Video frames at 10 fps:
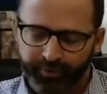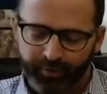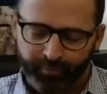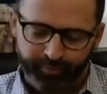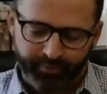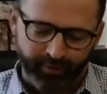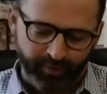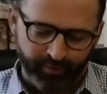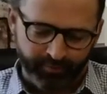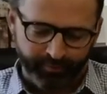to
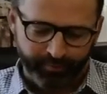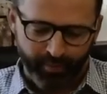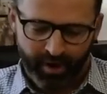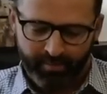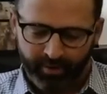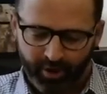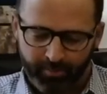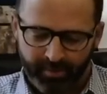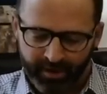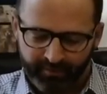your point about
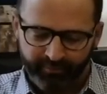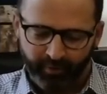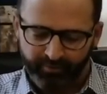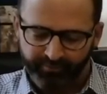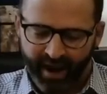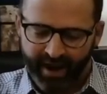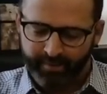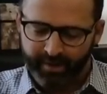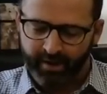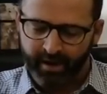urban infill, we've kind of
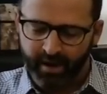been